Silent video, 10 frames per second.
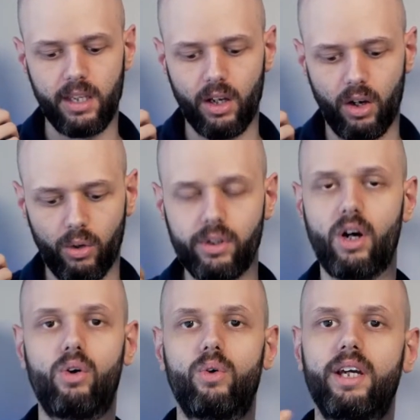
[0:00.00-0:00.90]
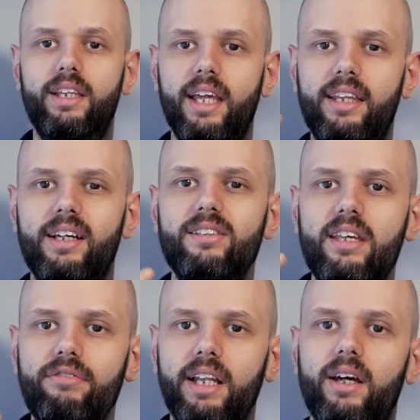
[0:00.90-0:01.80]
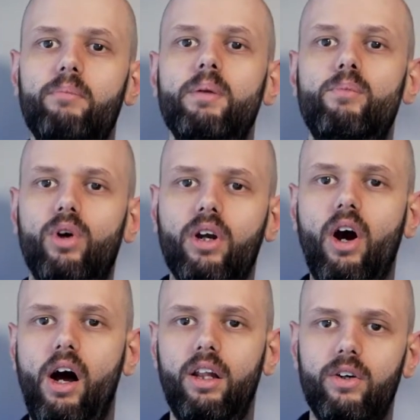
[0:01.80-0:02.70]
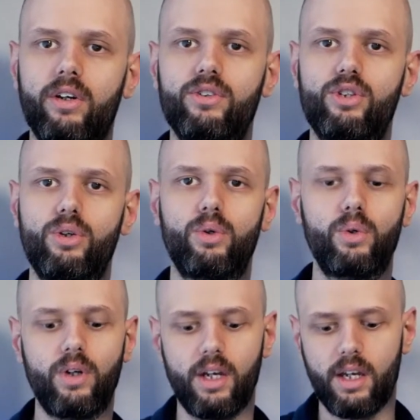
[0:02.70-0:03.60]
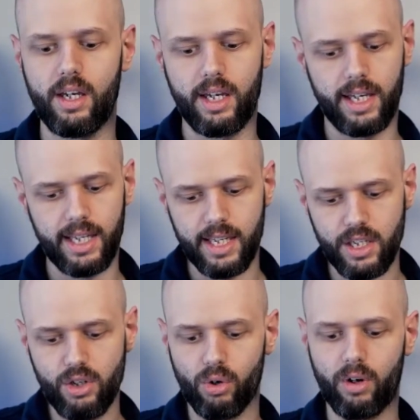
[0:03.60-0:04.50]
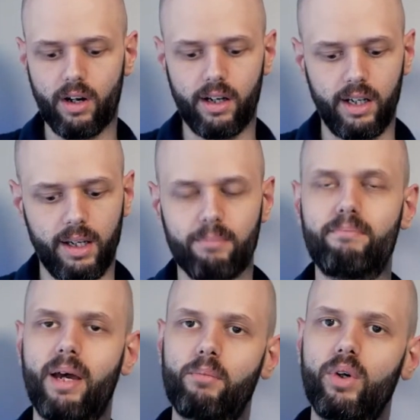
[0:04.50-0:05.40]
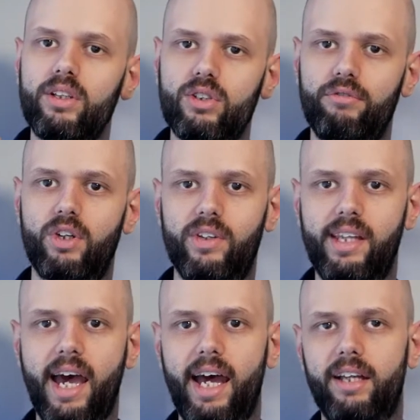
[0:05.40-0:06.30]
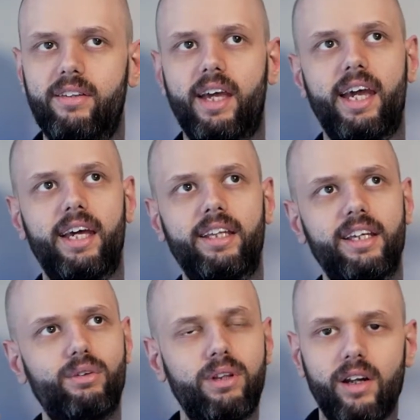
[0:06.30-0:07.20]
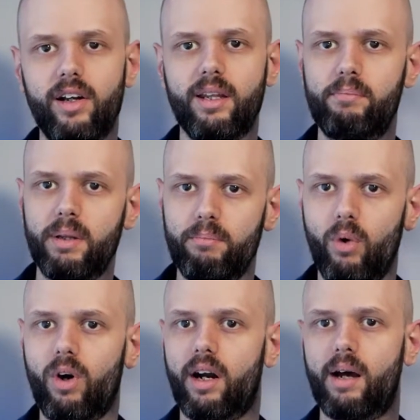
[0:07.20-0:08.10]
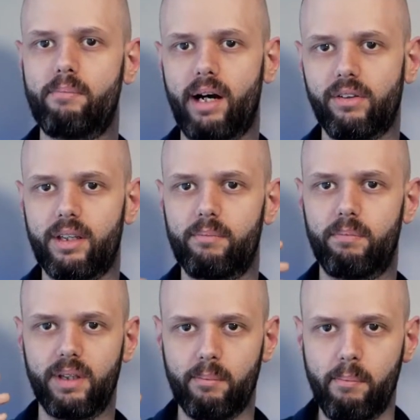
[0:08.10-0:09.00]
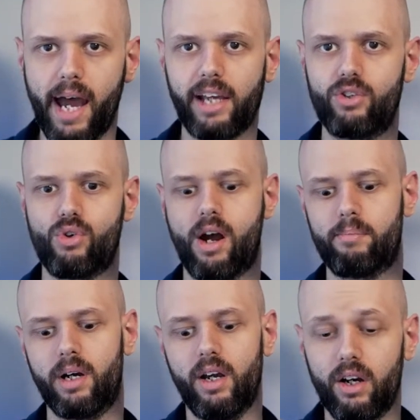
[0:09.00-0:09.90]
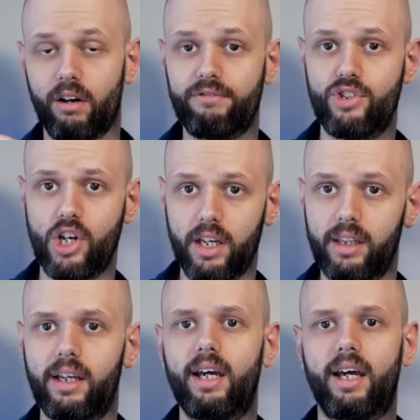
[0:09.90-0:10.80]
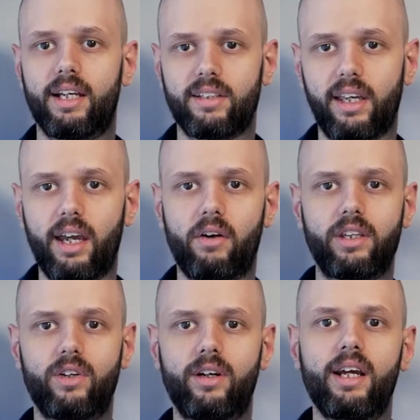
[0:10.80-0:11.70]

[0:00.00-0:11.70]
although it, it does give a little bit more color to your memories of your dad and you learn a bit more about the, the backdrop of Jin as a character